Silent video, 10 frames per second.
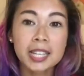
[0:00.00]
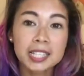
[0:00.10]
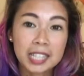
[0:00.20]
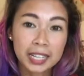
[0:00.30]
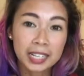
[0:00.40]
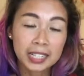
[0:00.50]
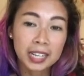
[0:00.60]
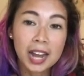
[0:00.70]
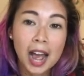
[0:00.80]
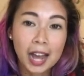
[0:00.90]
Second,
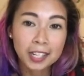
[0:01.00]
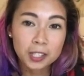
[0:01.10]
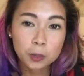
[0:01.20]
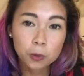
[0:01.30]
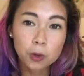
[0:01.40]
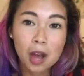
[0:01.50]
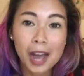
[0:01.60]
in high school,